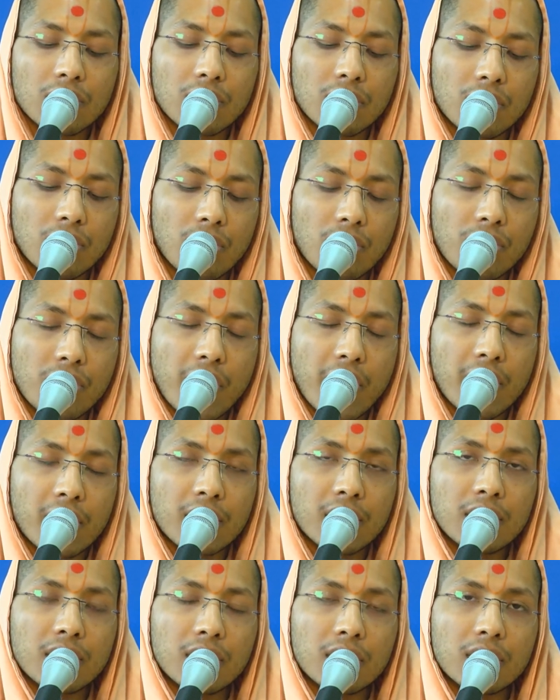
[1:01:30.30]
go there
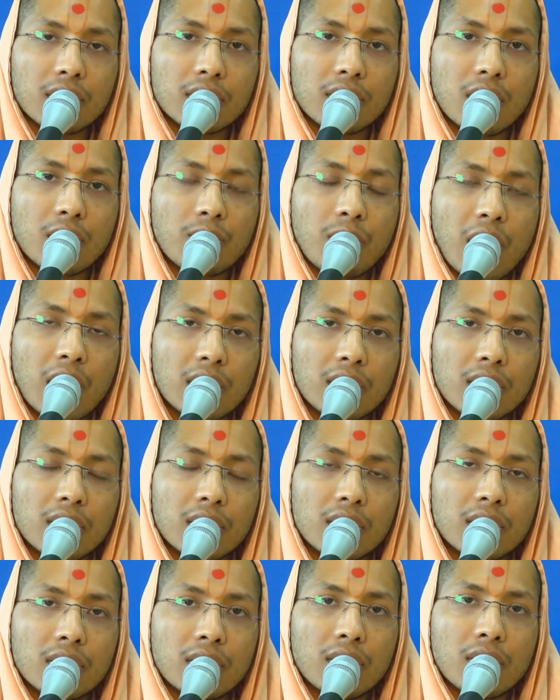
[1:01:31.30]
in
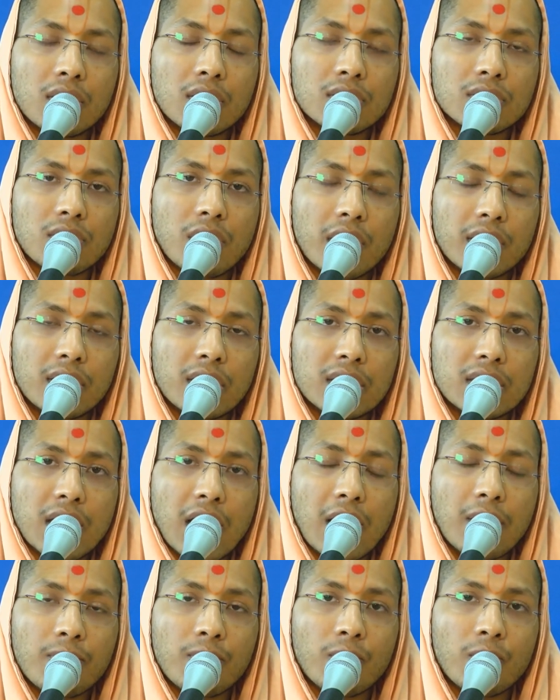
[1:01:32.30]
Darbargad. So at that
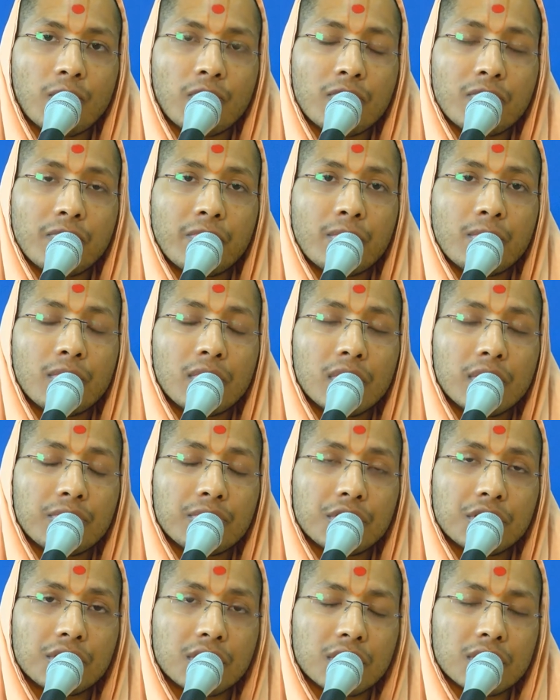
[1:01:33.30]
time, one female
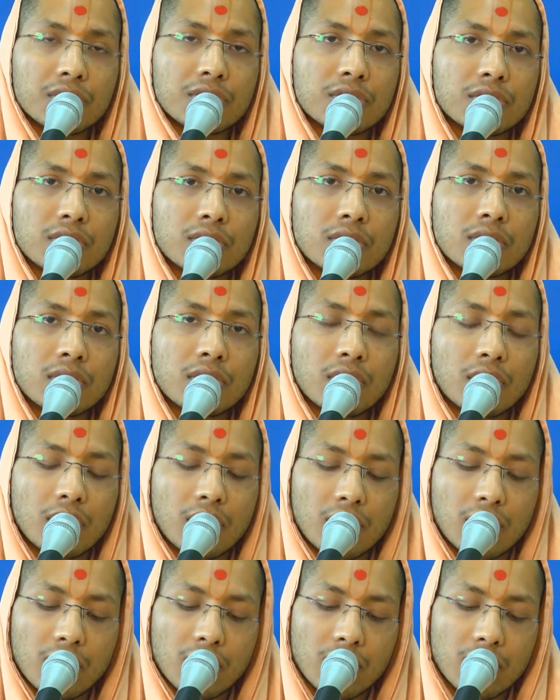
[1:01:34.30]
devotee touched
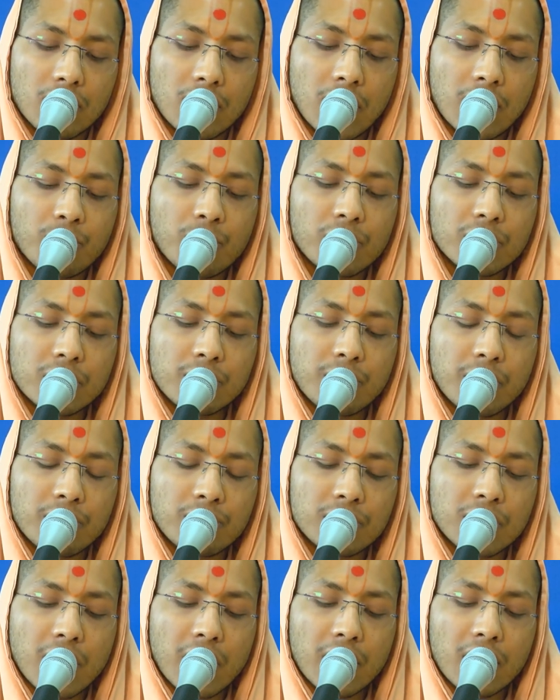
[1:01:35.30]
that Mulji
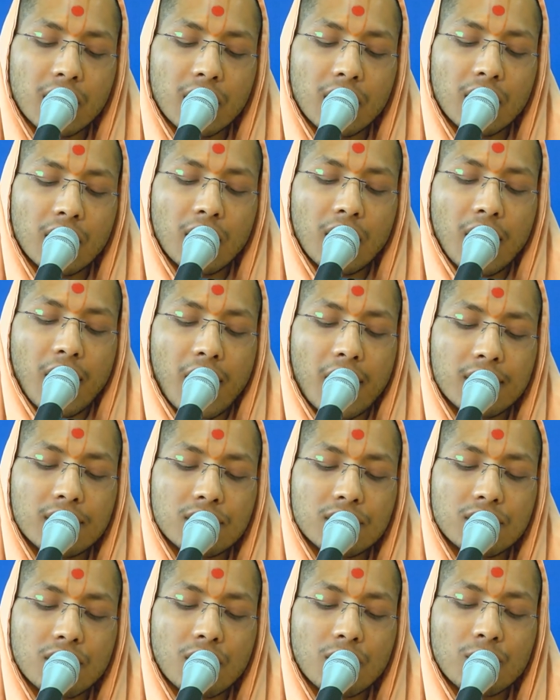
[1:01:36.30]
Brahmachari.
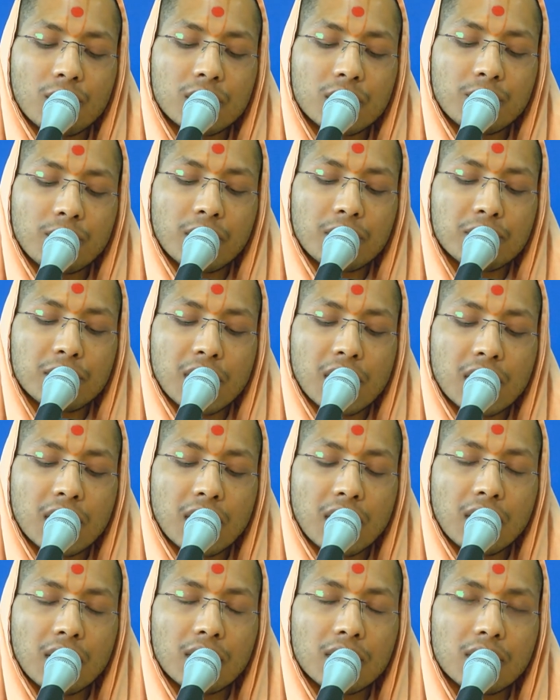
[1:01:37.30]
And so Mulji
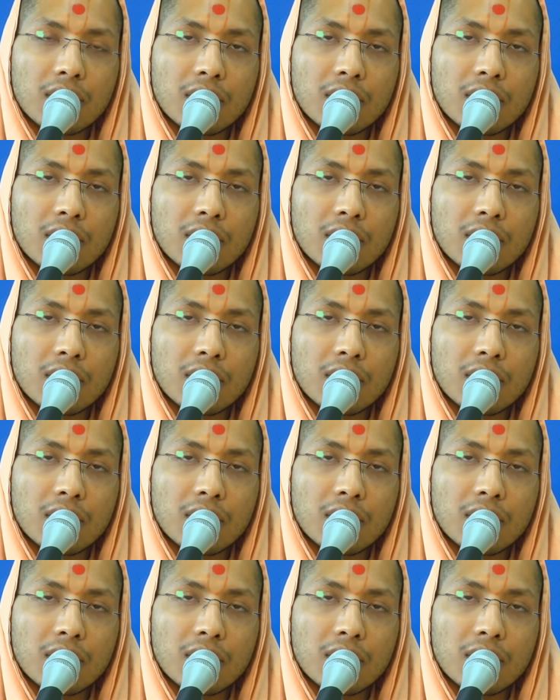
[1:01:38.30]
Brahmachari,